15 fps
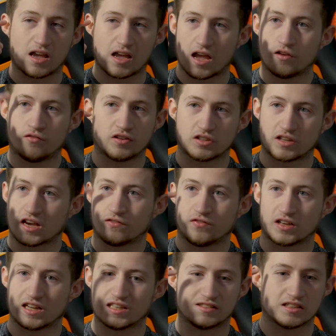everything in your head
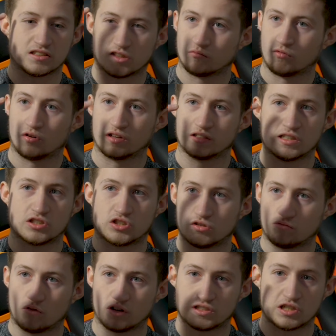thinking, is this the one? Is this the
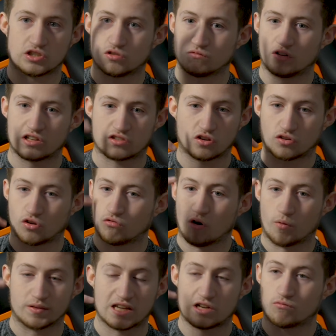one? Is this the one that's going to go
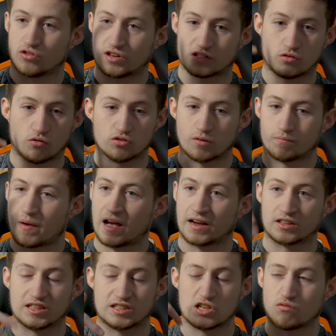up? Is that the one that's going to
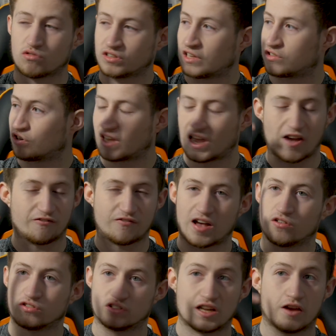bang? Is this one that's going to get
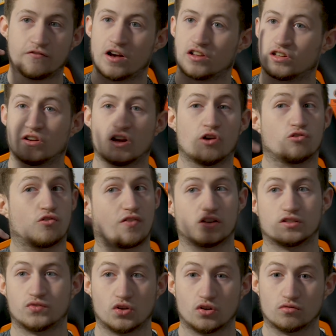1,000, 10,000,
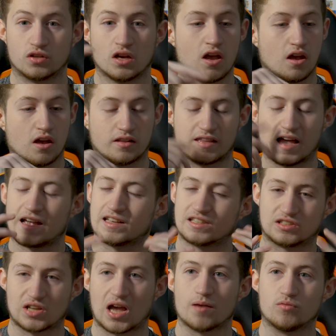100,000 views? That
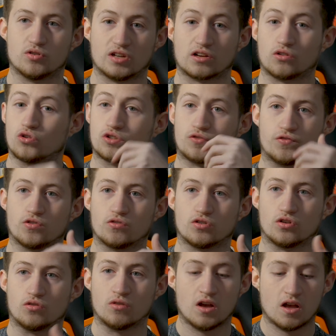excitement that goes through
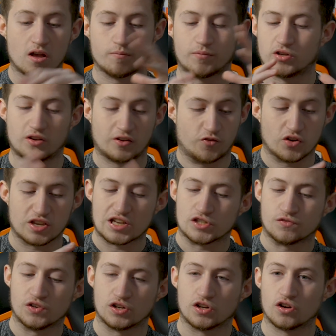you, but for each
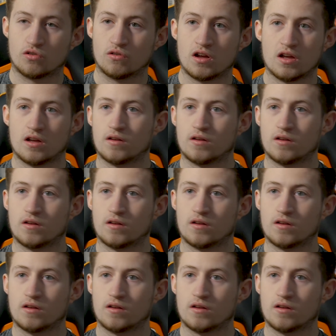video,